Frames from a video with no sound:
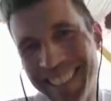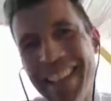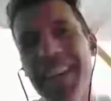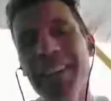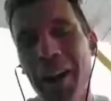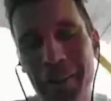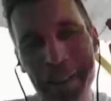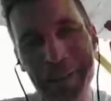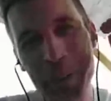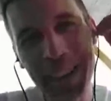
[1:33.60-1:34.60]
No, if
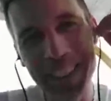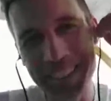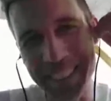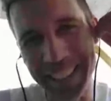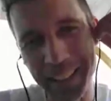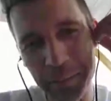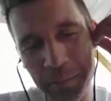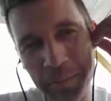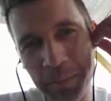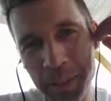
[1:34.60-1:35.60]
you are listening,
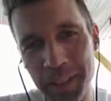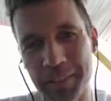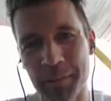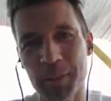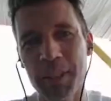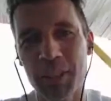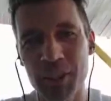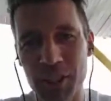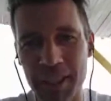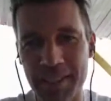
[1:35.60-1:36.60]
can you
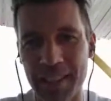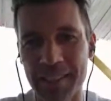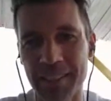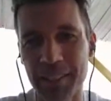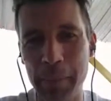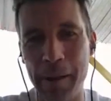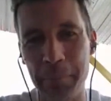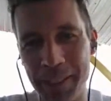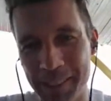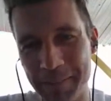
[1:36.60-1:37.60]
test that system out, please?